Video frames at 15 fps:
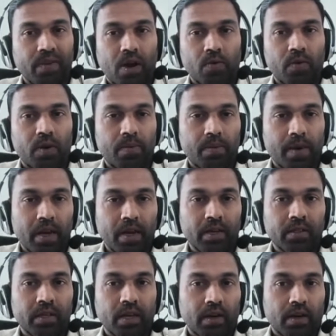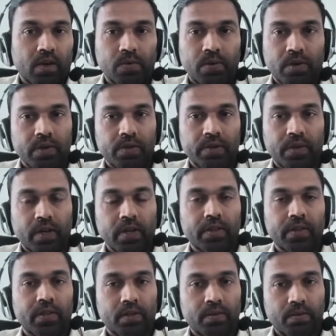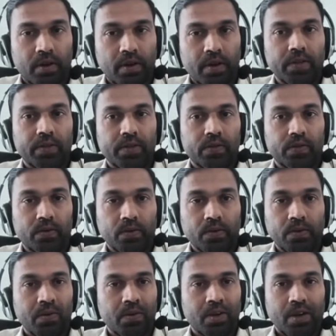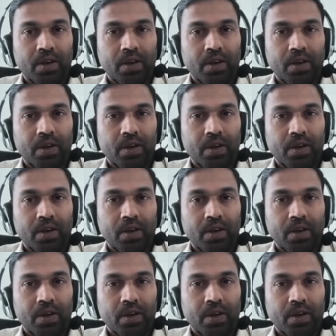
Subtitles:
outer planets and outer celestial bodies. So